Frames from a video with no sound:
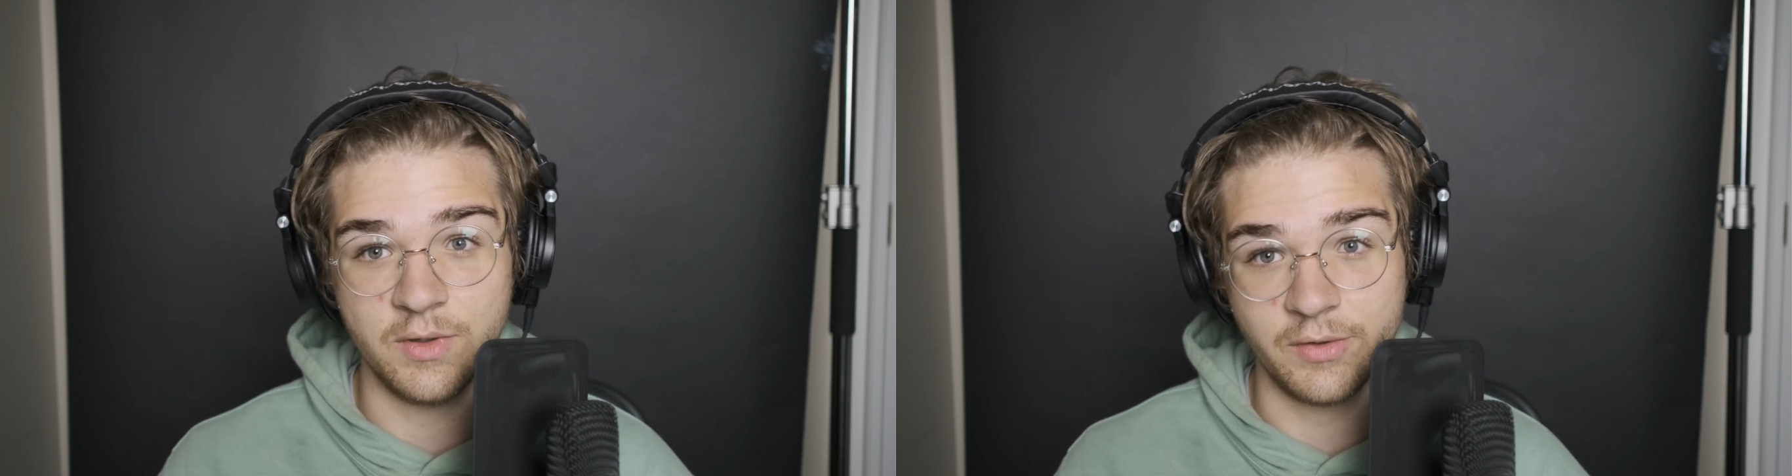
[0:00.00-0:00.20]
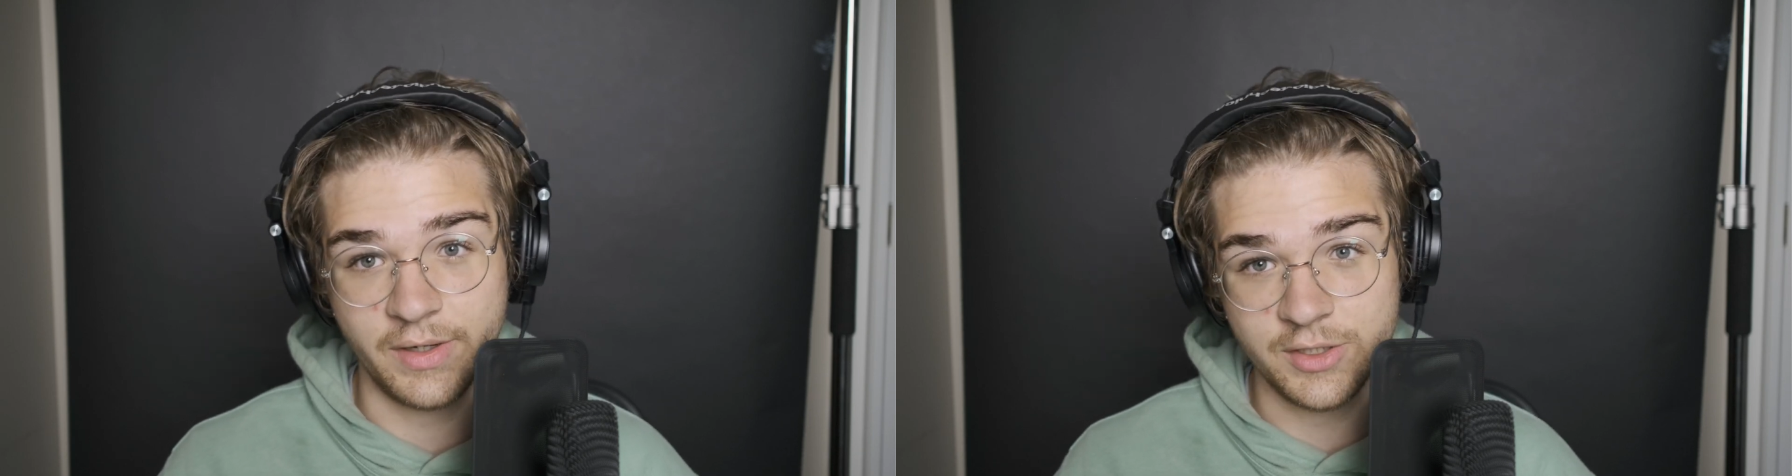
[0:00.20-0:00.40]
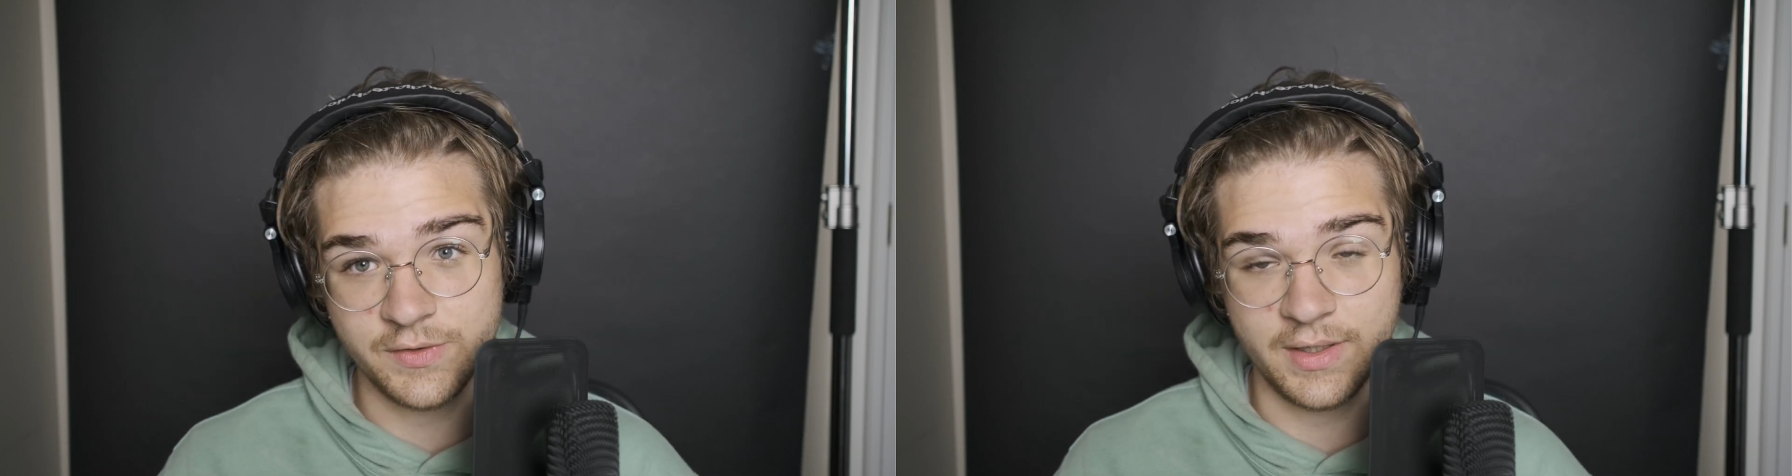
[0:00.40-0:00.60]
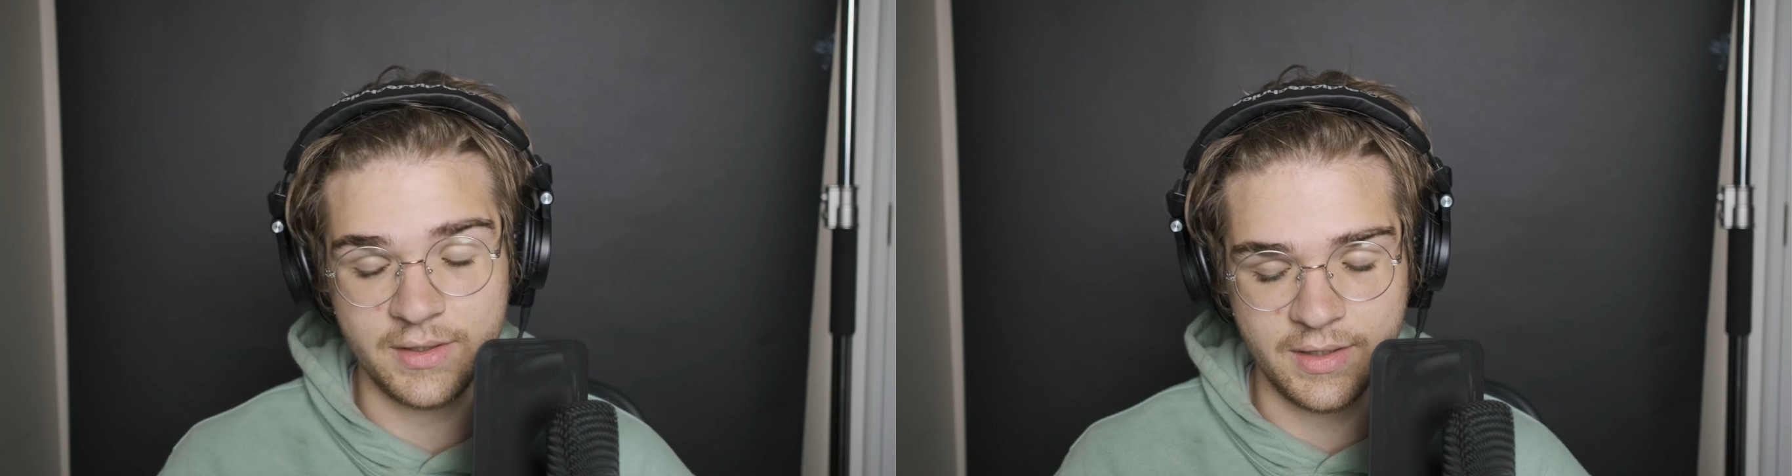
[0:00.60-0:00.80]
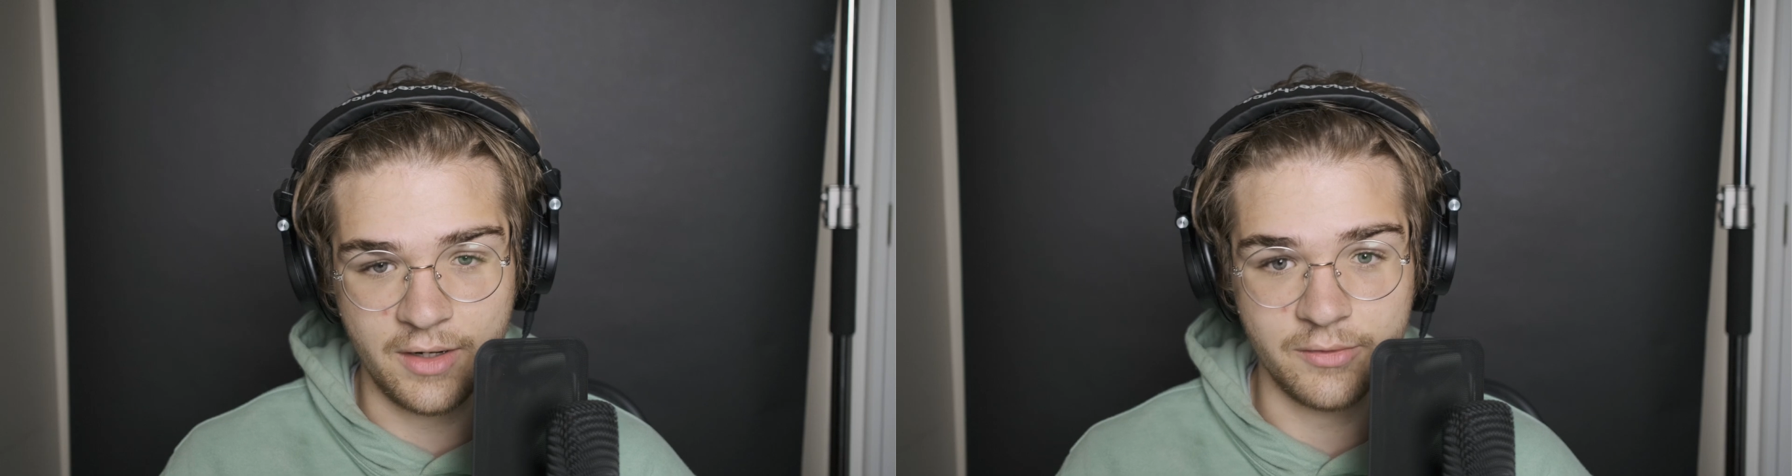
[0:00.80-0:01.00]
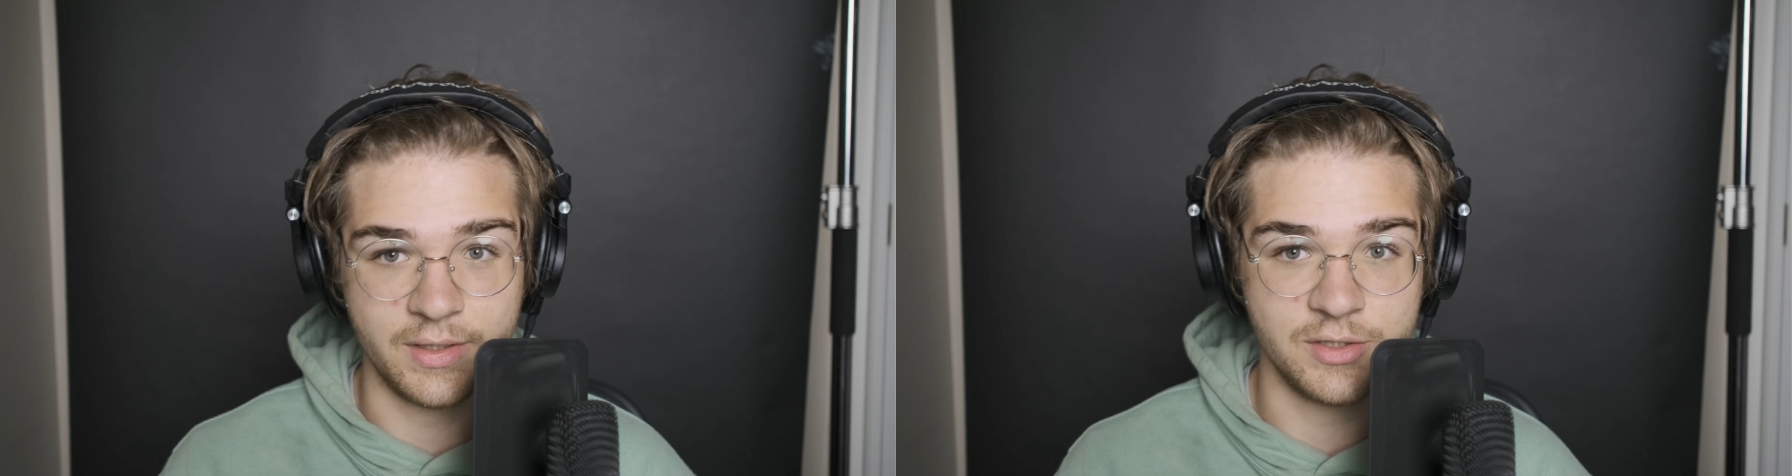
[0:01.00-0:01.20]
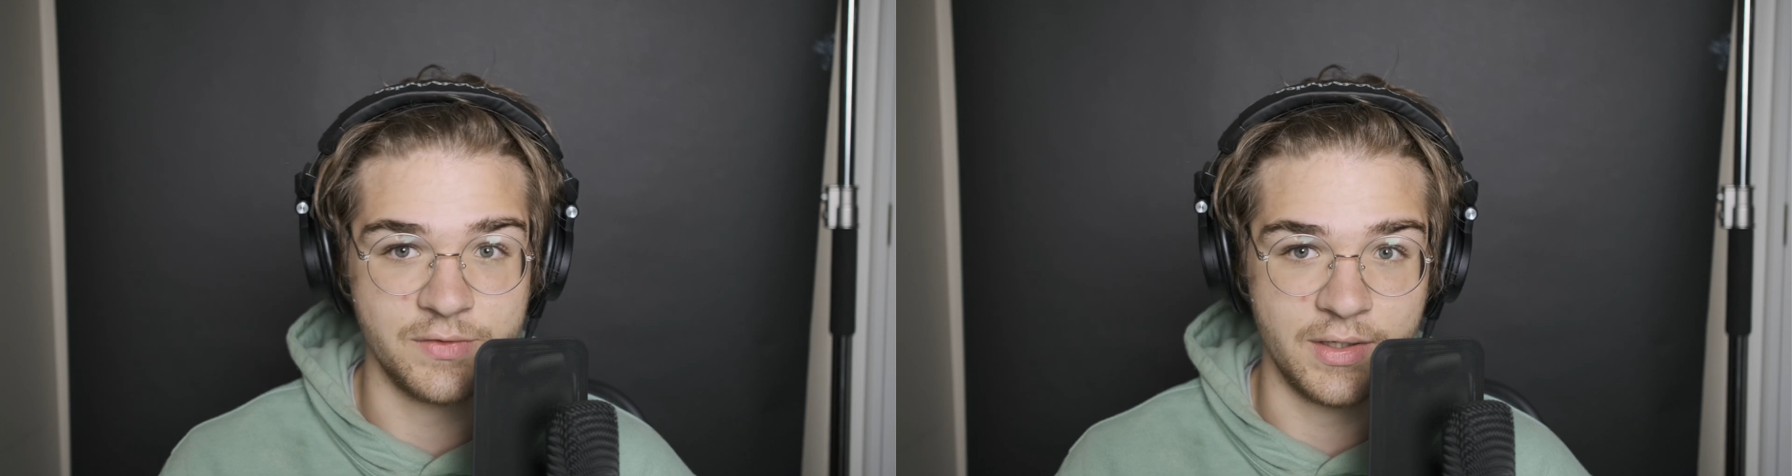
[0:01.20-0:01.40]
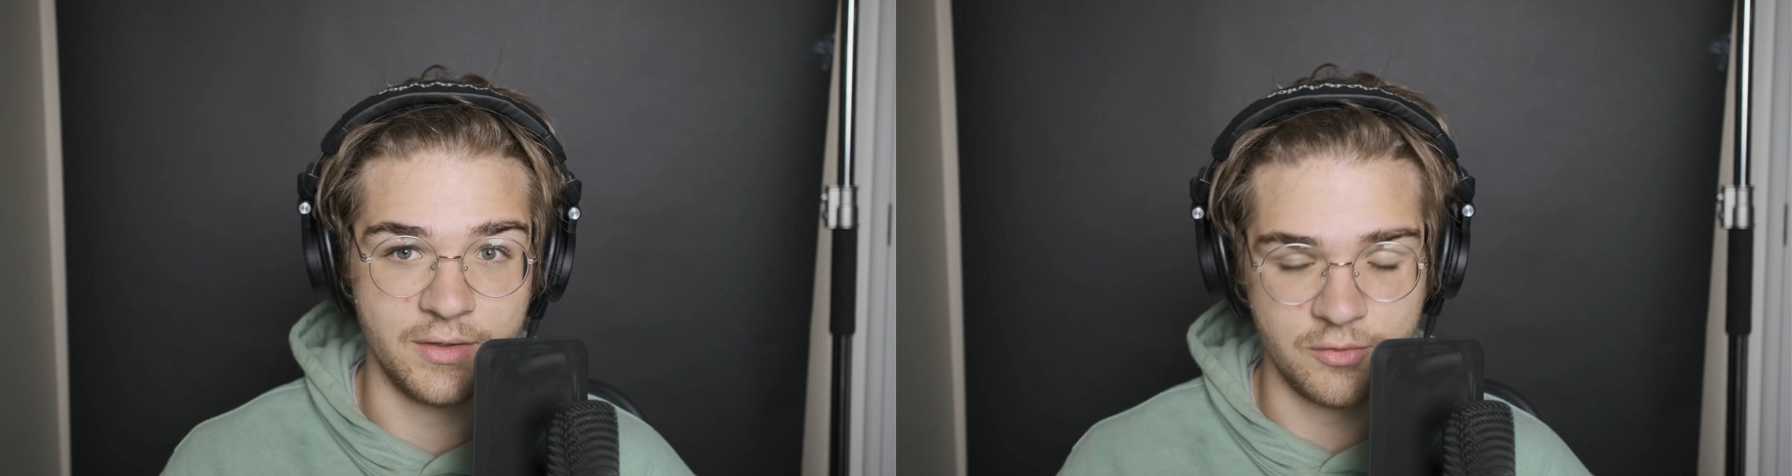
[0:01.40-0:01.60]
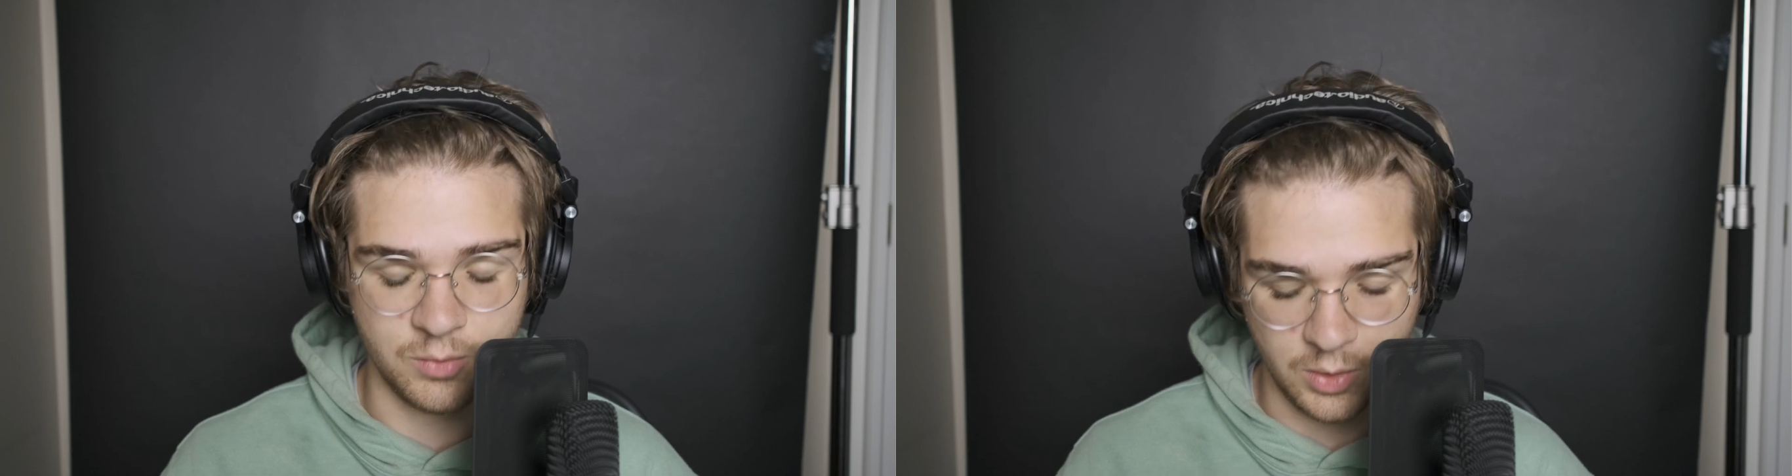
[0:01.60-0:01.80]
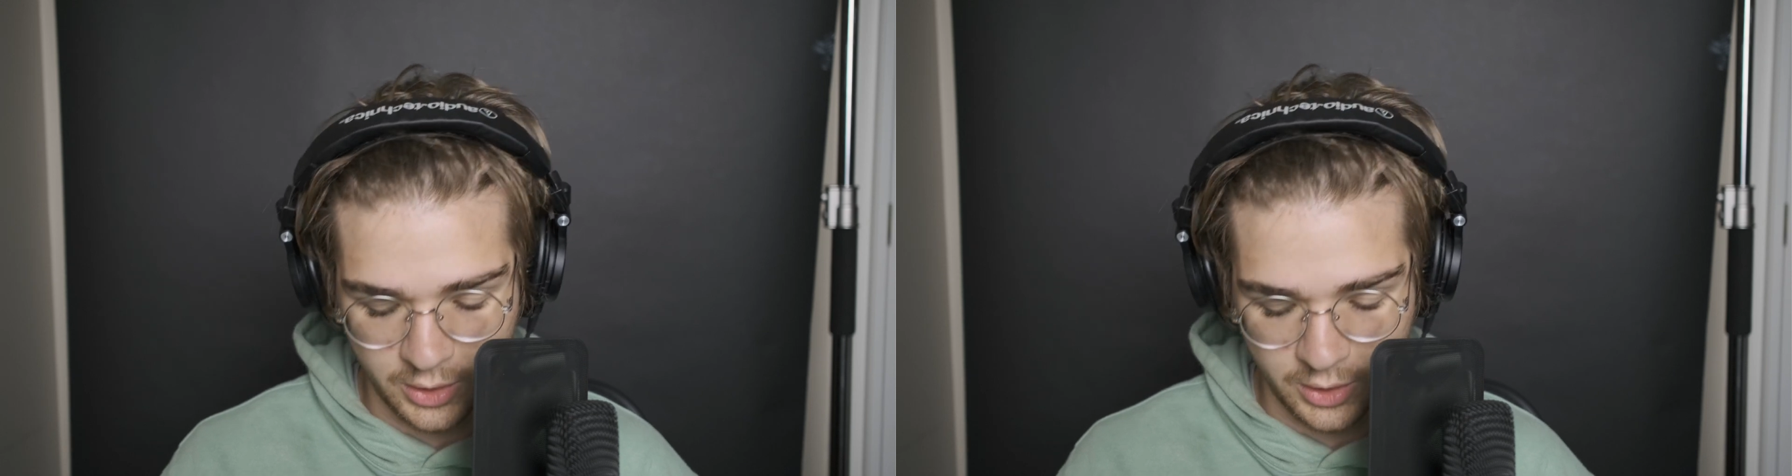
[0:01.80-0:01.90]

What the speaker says: the rangefinder and how rangefinders work.